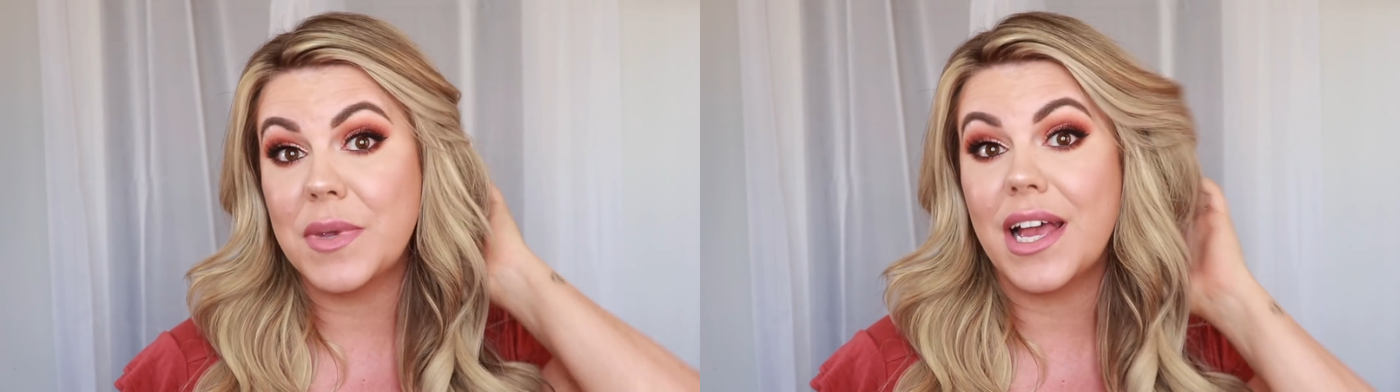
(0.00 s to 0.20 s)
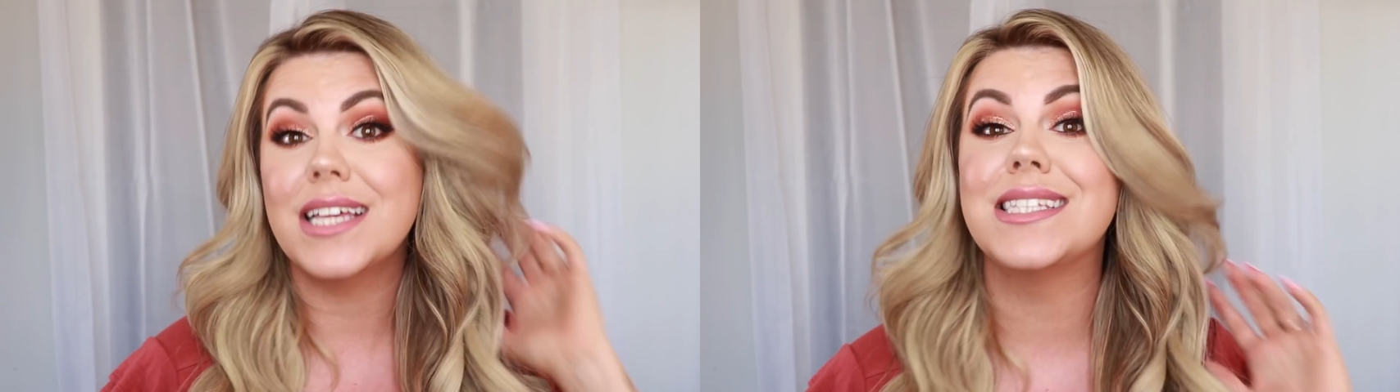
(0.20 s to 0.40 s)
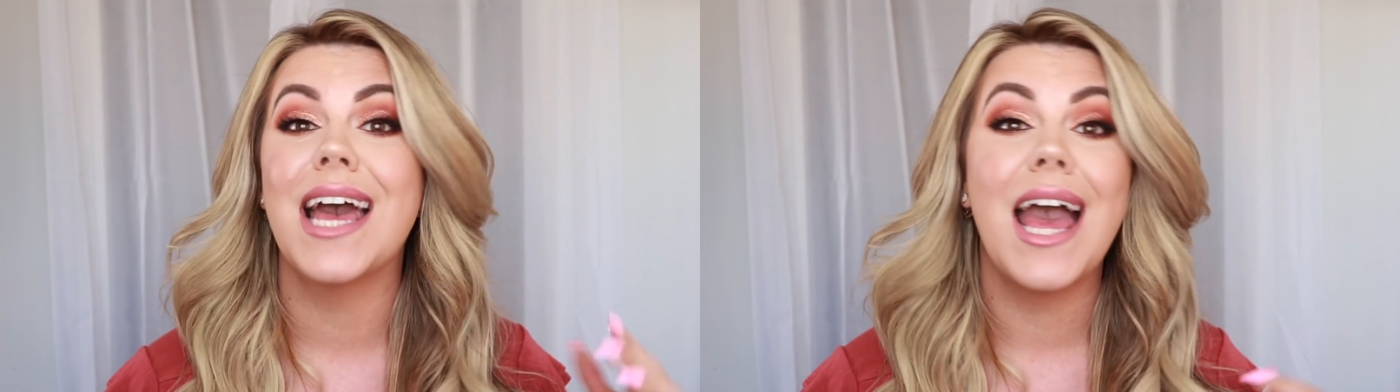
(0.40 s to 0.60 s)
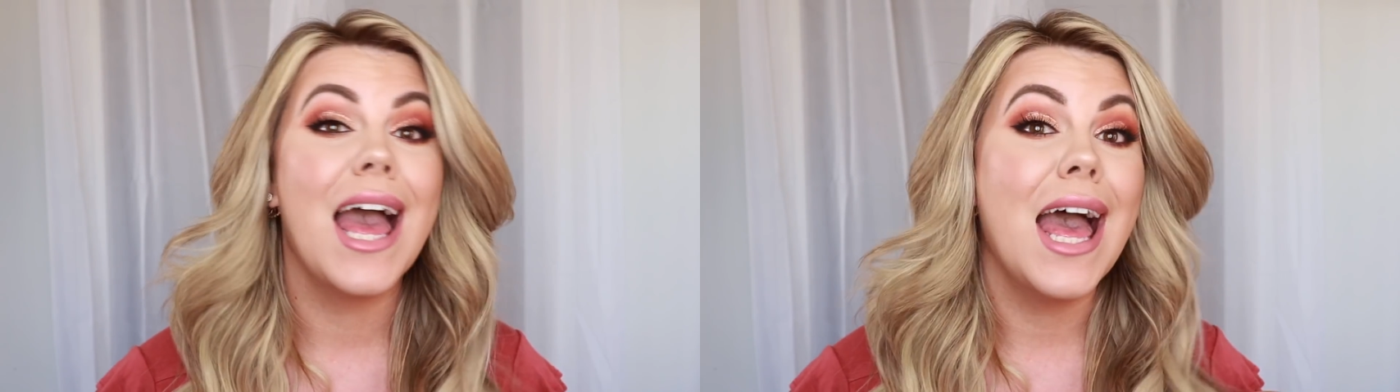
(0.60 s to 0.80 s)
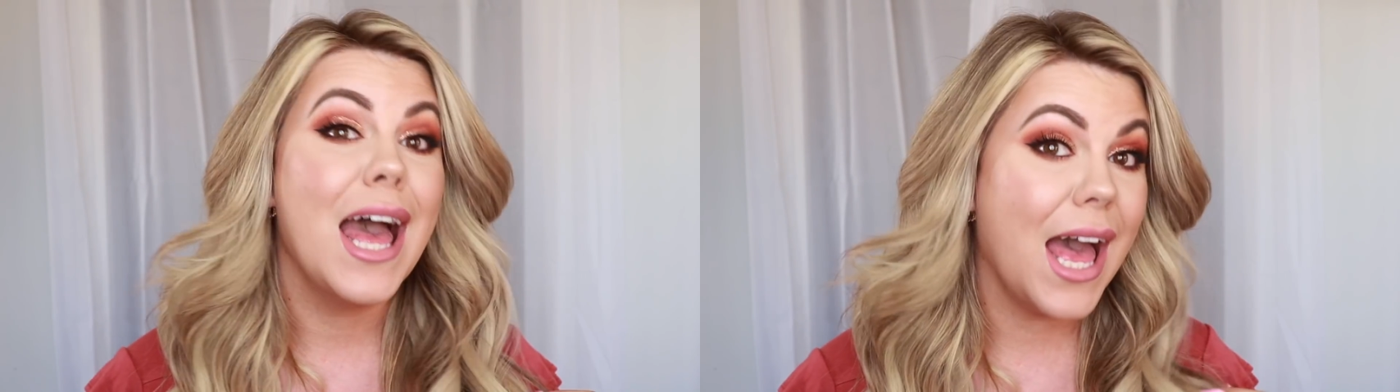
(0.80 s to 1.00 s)
because
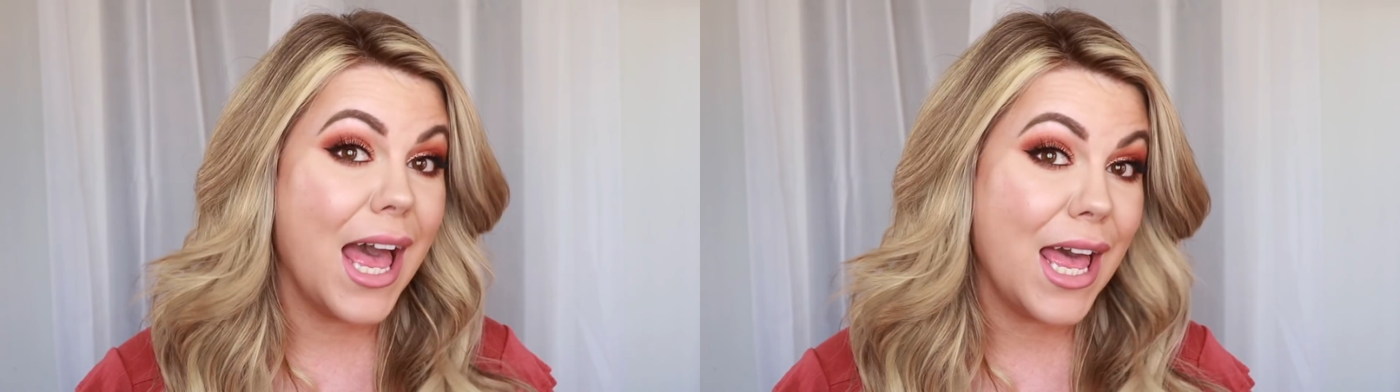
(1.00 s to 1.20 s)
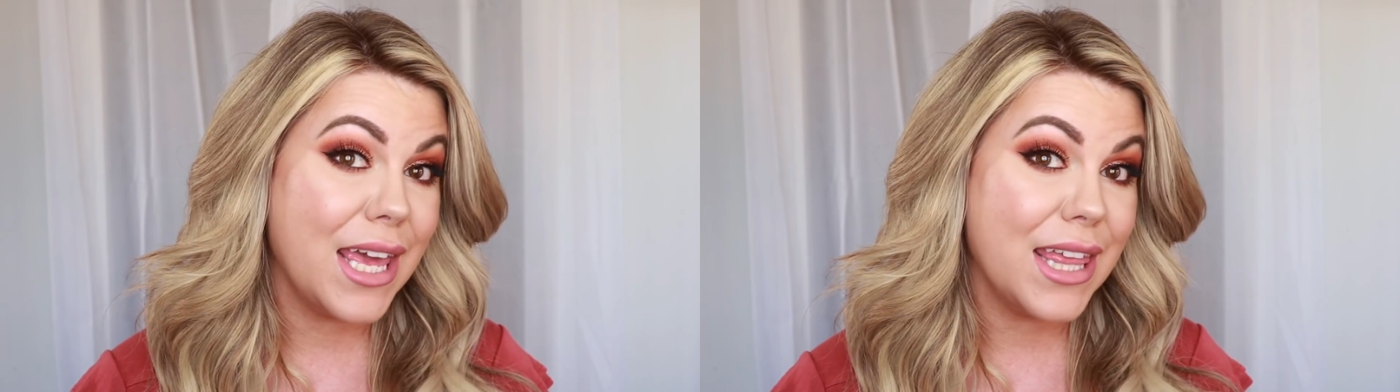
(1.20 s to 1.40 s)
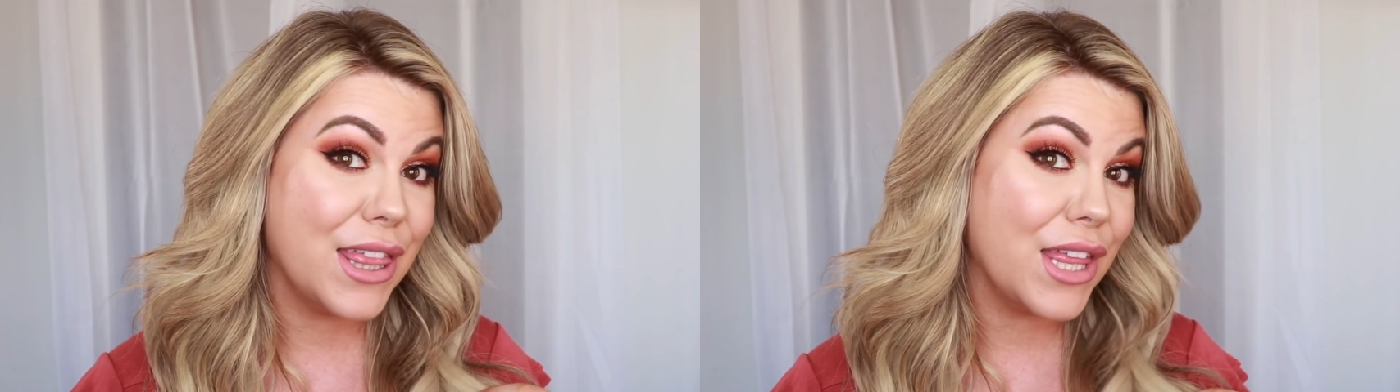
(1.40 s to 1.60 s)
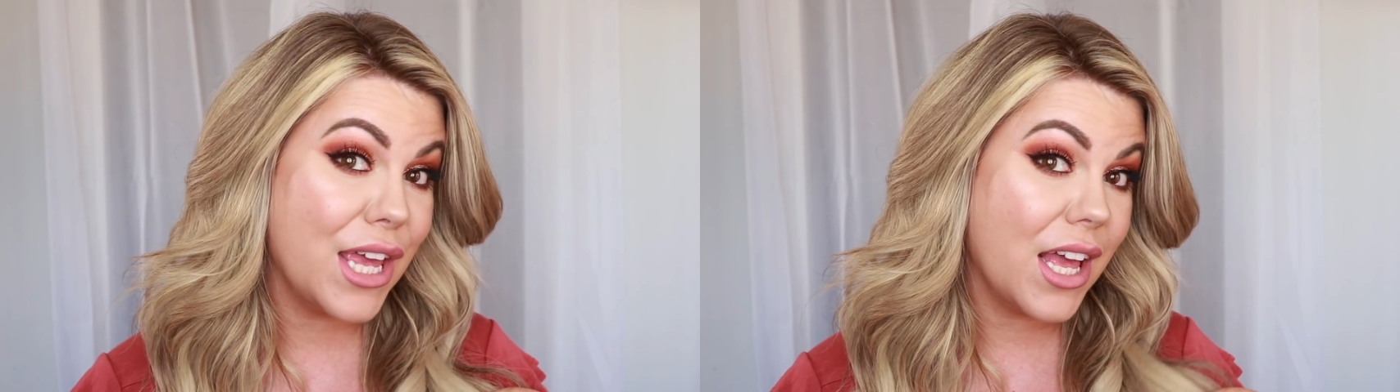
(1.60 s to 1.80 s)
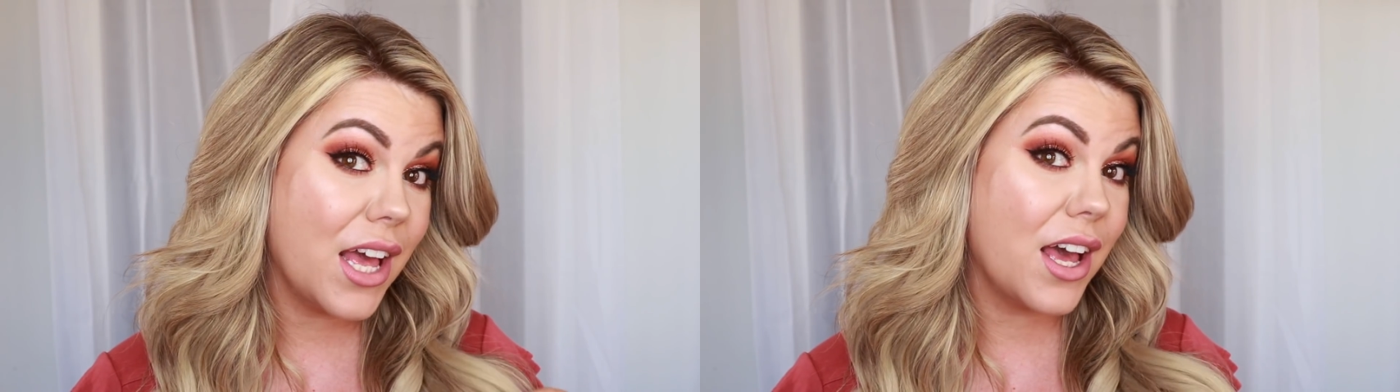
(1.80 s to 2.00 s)
I
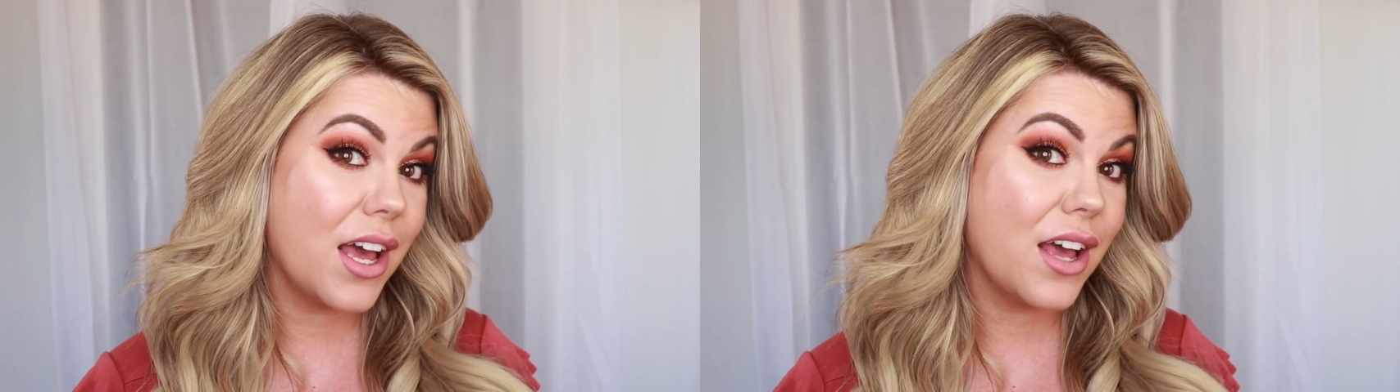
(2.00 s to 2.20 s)
think